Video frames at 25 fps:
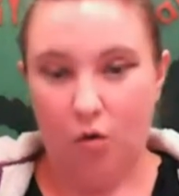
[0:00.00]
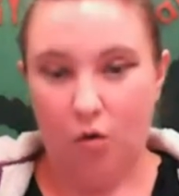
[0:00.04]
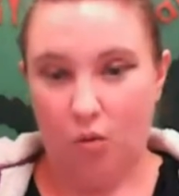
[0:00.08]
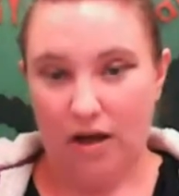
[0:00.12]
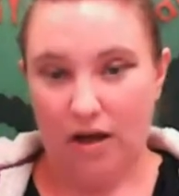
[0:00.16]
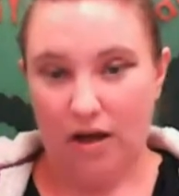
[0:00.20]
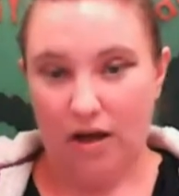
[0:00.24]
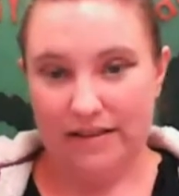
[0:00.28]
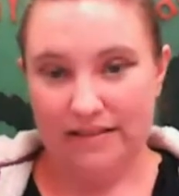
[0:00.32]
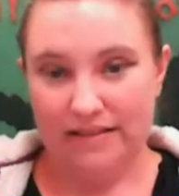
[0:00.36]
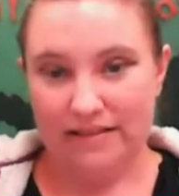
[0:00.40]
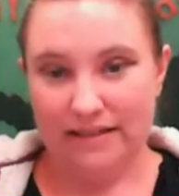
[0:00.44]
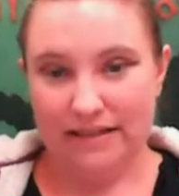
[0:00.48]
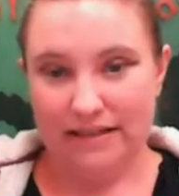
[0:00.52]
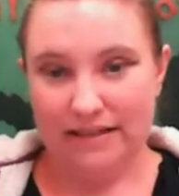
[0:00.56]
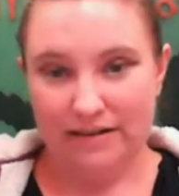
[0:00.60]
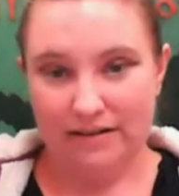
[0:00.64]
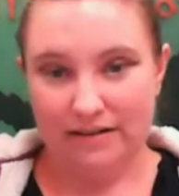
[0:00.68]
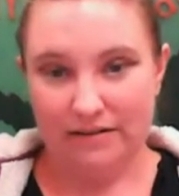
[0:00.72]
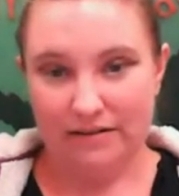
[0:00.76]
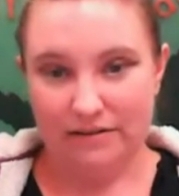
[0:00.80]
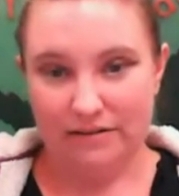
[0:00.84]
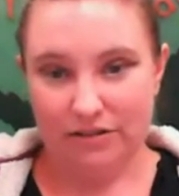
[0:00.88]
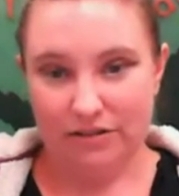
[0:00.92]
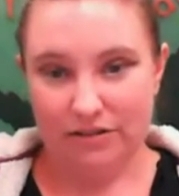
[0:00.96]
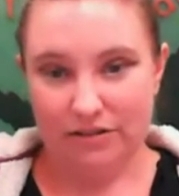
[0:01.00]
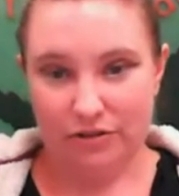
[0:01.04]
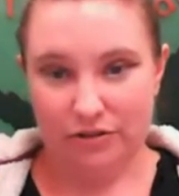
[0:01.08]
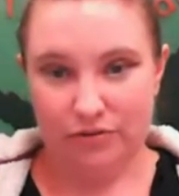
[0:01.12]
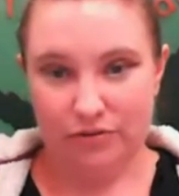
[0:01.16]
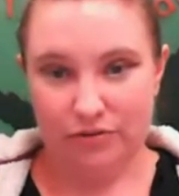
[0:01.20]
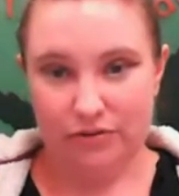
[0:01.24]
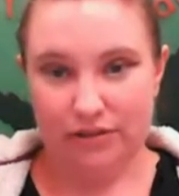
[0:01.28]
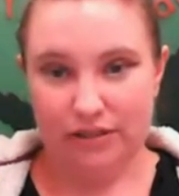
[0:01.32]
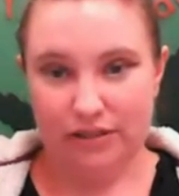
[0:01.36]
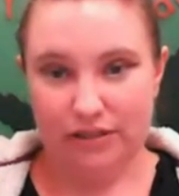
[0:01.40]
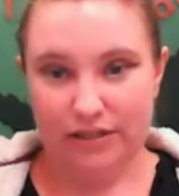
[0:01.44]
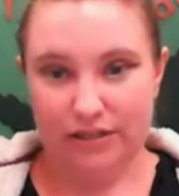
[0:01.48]
One little,
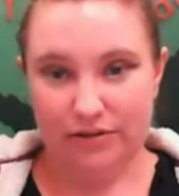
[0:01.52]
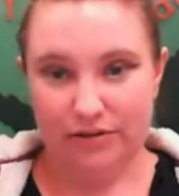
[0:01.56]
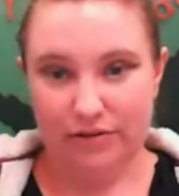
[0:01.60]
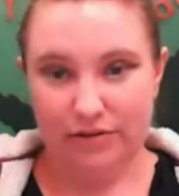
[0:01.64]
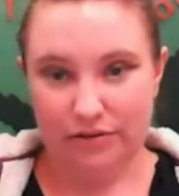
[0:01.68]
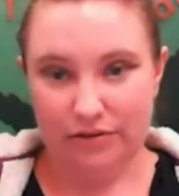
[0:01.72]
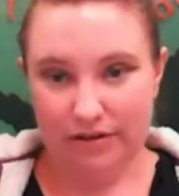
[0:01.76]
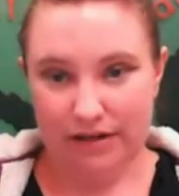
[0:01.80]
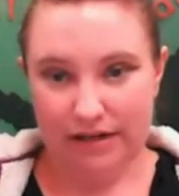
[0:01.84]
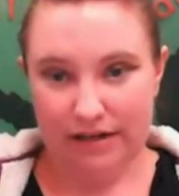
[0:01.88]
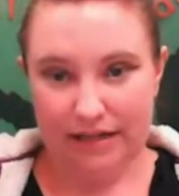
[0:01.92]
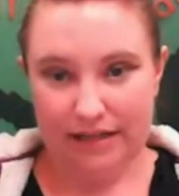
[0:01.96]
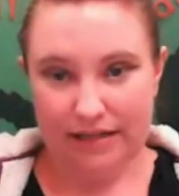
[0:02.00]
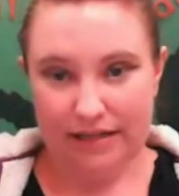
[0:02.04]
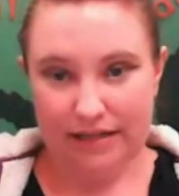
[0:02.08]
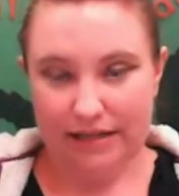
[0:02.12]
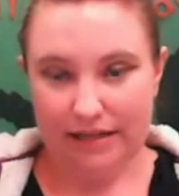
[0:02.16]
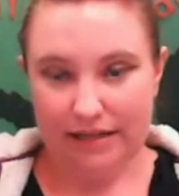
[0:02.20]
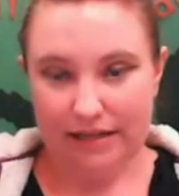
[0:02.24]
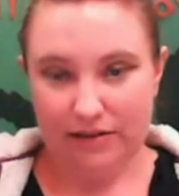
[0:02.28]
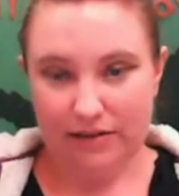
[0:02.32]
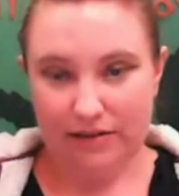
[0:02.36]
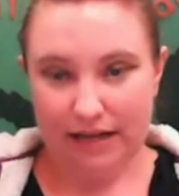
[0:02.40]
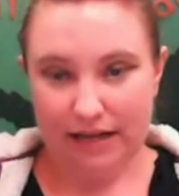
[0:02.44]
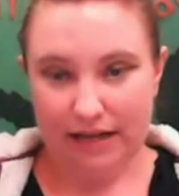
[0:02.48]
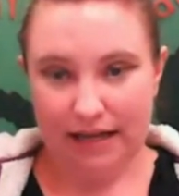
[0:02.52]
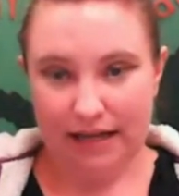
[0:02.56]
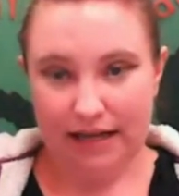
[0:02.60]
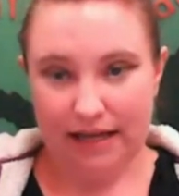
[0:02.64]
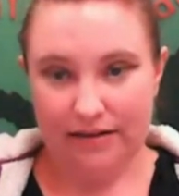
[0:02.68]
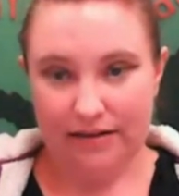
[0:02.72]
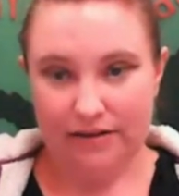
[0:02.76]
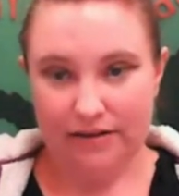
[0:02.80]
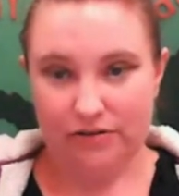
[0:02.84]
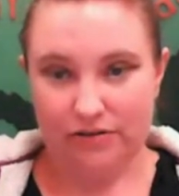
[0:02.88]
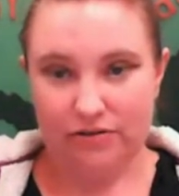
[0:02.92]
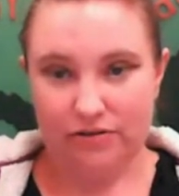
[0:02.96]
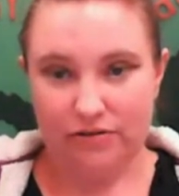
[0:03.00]
two little, three little
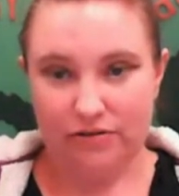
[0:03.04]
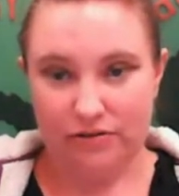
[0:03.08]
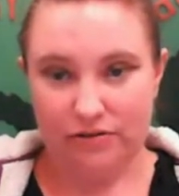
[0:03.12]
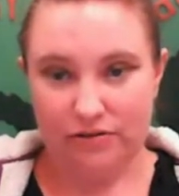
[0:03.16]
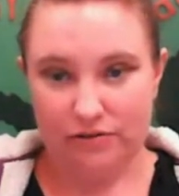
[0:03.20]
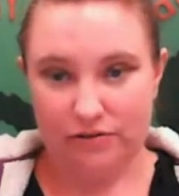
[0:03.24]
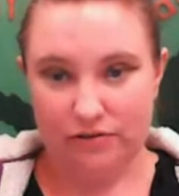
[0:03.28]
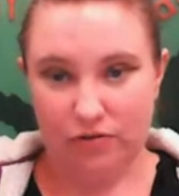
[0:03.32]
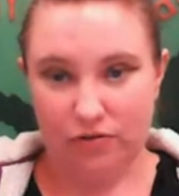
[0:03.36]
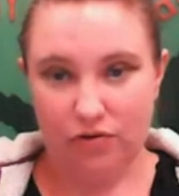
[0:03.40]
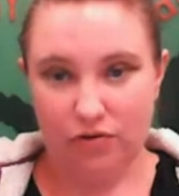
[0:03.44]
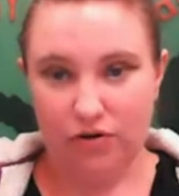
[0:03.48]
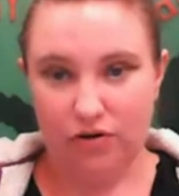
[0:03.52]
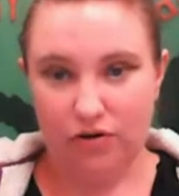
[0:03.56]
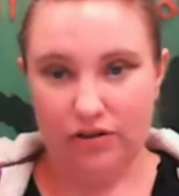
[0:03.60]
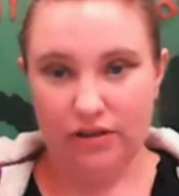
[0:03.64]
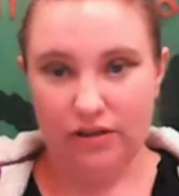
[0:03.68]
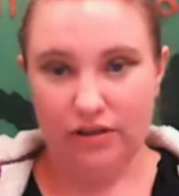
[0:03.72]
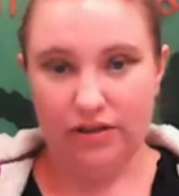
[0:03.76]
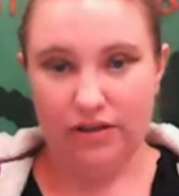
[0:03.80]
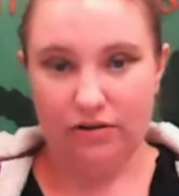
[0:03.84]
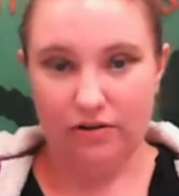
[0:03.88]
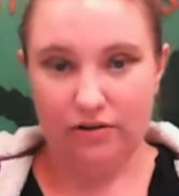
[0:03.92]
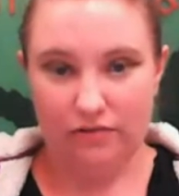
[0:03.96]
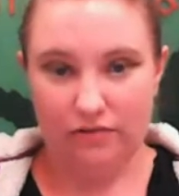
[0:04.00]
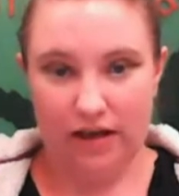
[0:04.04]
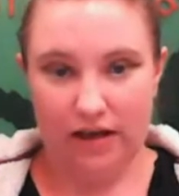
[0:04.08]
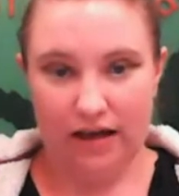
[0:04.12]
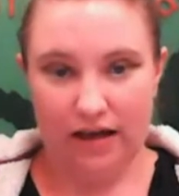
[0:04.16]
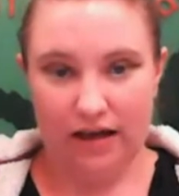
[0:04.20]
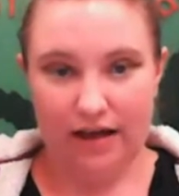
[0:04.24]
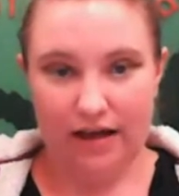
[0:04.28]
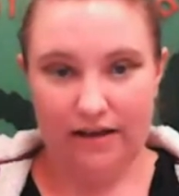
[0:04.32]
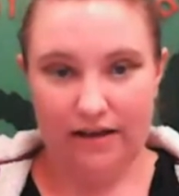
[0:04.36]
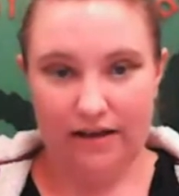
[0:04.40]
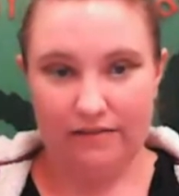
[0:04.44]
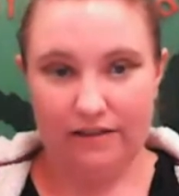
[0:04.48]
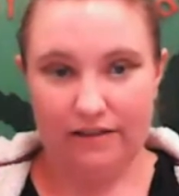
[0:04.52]
candles, four little,
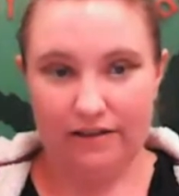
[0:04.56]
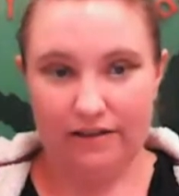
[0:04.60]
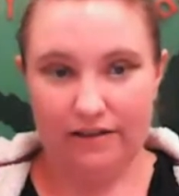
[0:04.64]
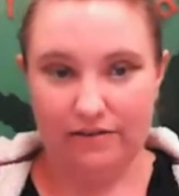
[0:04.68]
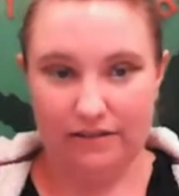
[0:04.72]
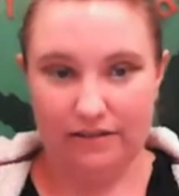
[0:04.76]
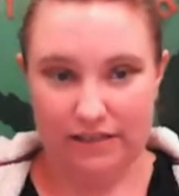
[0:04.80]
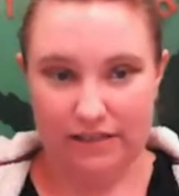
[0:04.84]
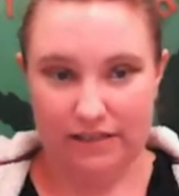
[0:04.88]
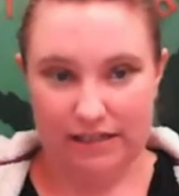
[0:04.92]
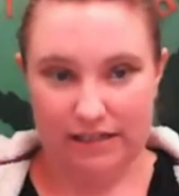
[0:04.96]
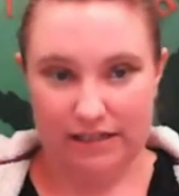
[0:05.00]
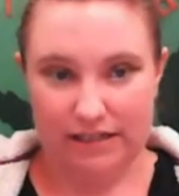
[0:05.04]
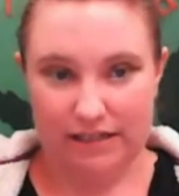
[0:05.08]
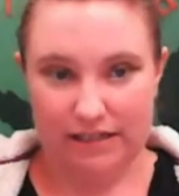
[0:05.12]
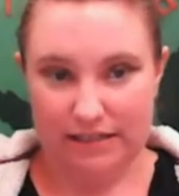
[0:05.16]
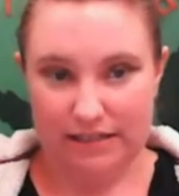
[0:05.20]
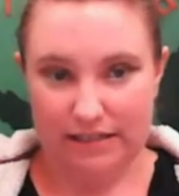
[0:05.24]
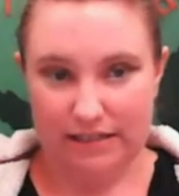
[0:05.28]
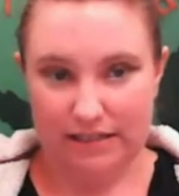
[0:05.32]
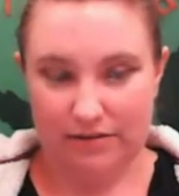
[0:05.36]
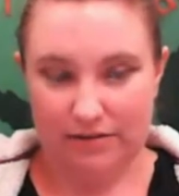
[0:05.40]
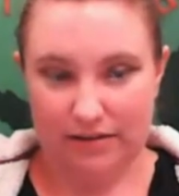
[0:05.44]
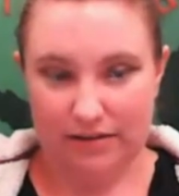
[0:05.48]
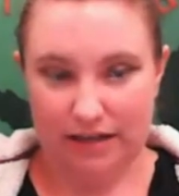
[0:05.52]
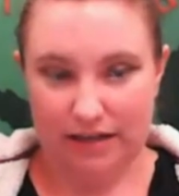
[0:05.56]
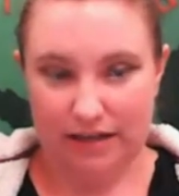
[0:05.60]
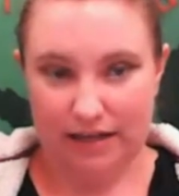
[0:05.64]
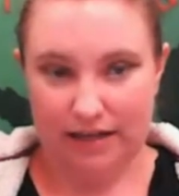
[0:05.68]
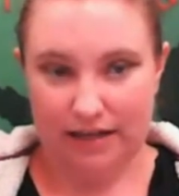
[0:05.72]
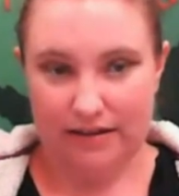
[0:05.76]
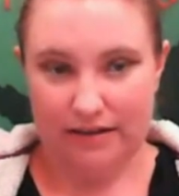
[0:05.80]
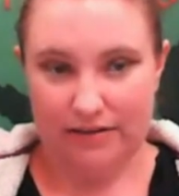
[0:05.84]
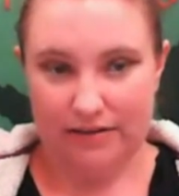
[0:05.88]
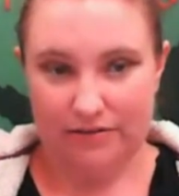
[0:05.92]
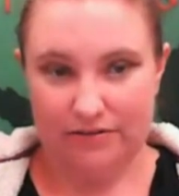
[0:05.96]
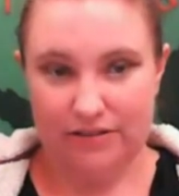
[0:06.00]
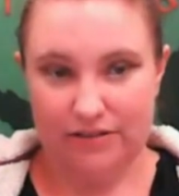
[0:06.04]
five little, six little
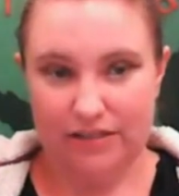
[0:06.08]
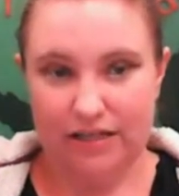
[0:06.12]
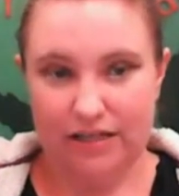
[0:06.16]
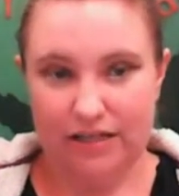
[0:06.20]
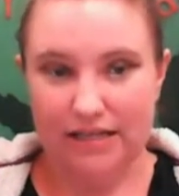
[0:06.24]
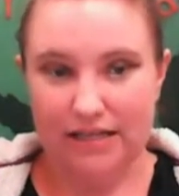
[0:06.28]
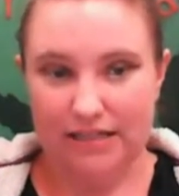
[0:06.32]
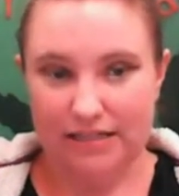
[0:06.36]
candles,